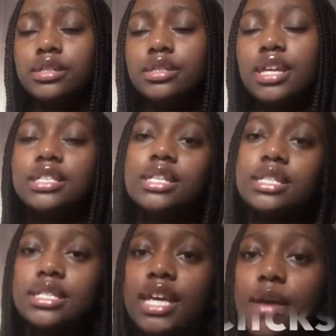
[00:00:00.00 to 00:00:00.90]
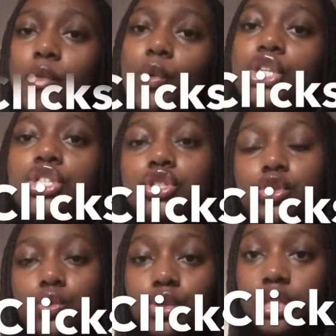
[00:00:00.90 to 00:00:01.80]
things at Discam, which
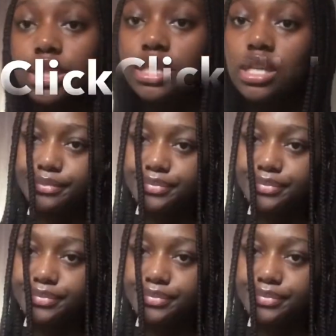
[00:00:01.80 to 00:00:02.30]
you will see.